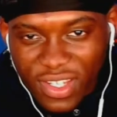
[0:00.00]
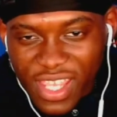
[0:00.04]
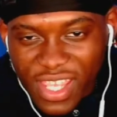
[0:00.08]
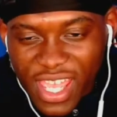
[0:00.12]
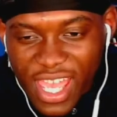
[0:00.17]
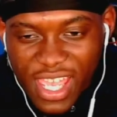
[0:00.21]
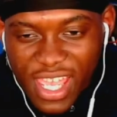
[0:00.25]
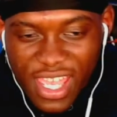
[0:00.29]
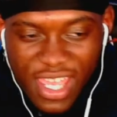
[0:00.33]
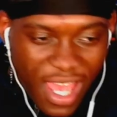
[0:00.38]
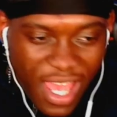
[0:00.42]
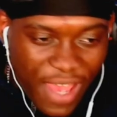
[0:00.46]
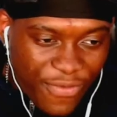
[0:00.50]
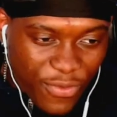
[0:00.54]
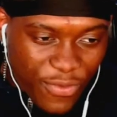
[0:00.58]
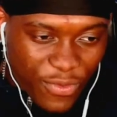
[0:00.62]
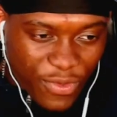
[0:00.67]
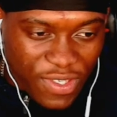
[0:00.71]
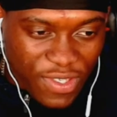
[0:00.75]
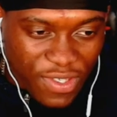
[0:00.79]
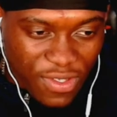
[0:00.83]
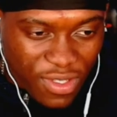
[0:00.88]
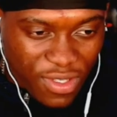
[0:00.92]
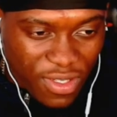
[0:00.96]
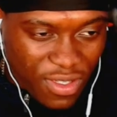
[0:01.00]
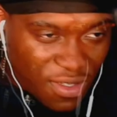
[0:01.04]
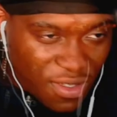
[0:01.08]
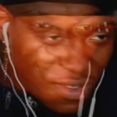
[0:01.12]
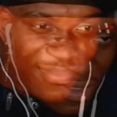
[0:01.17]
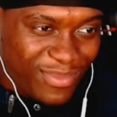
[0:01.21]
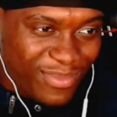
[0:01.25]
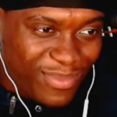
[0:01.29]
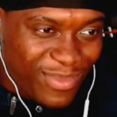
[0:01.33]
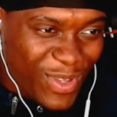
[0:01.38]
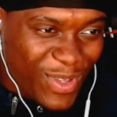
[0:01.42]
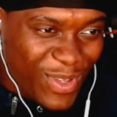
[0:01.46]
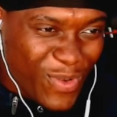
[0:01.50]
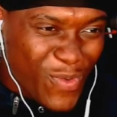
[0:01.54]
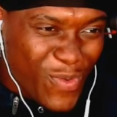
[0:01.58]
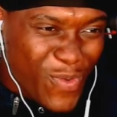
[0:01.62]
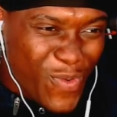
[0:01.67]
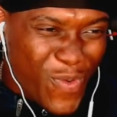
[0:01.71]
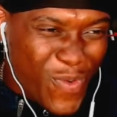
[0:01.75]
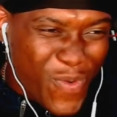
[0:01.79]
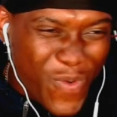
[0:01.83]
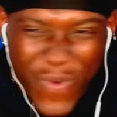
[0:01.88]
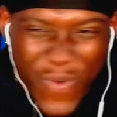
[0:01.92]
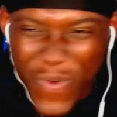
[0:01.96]
Yeah, yeah, I thought so.
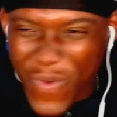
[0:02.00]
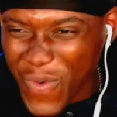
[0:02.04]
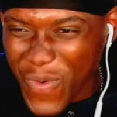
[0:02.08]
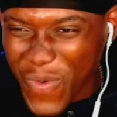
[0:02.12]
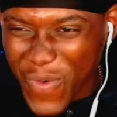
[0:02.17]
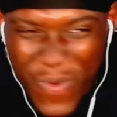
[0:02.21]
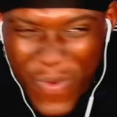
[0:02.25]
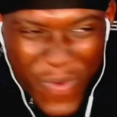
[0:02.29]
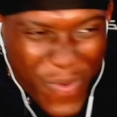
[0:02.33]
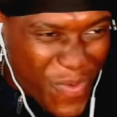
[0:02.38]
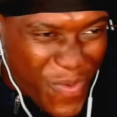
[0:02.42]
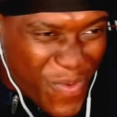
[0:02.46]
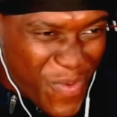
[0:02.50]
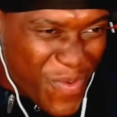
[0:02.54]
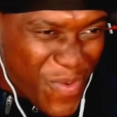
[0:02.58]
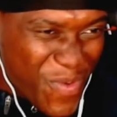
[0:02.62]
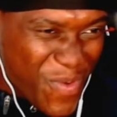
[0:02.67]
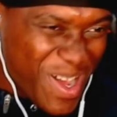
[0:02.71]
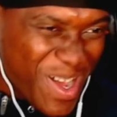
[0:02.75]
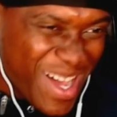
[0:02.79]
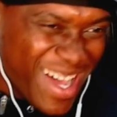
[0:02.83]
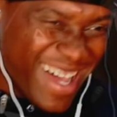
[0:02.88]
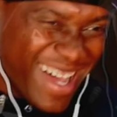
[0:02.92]
Ooh.